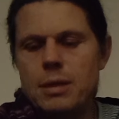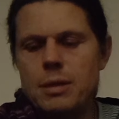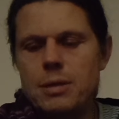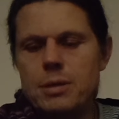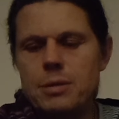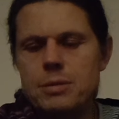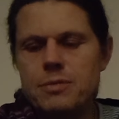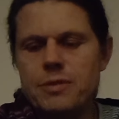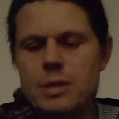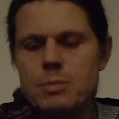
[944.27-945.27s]
you know, as a
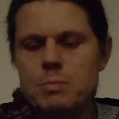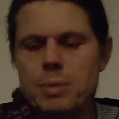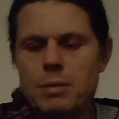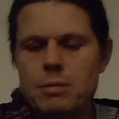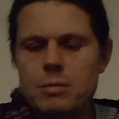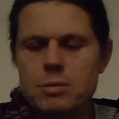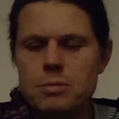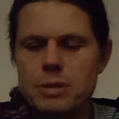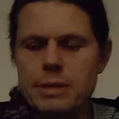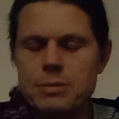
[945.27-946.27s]
famous bloke
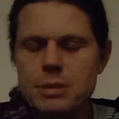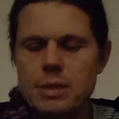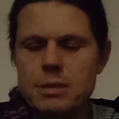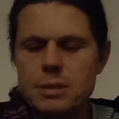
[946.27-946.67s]
2,000 years